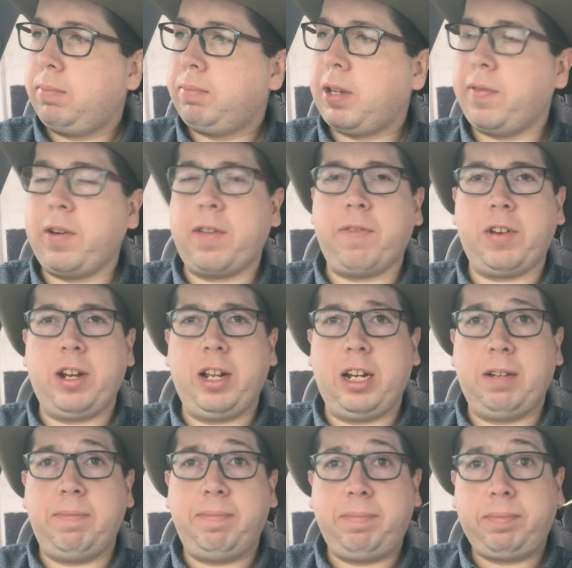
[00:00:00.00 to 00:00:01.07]
Definitely
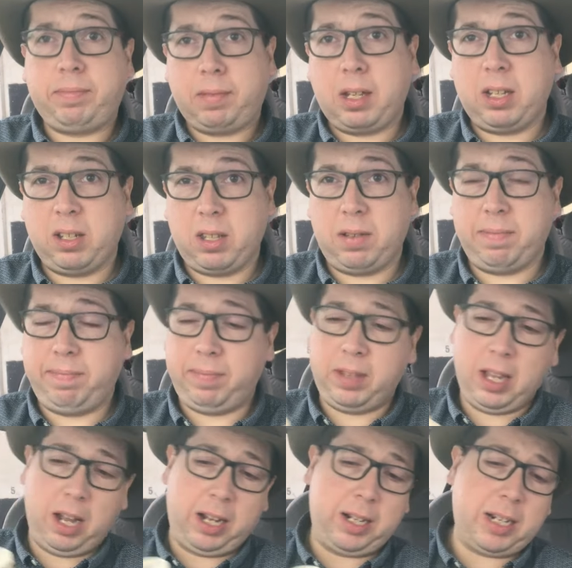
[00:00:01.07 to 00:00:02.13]
vanilla, because
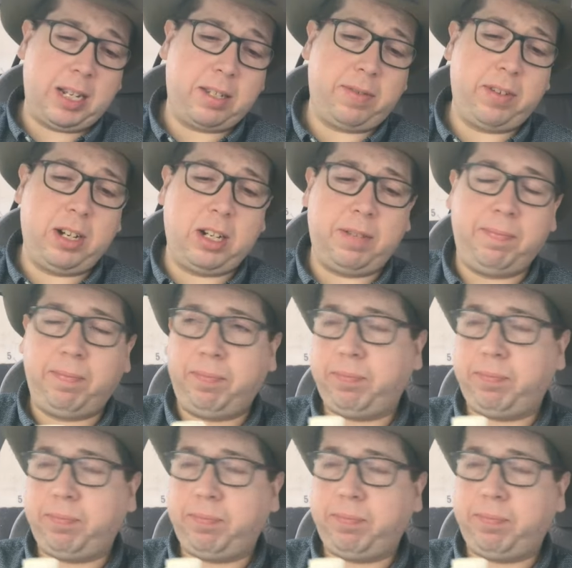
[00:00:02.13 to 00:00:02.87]
I can taste the vanilla.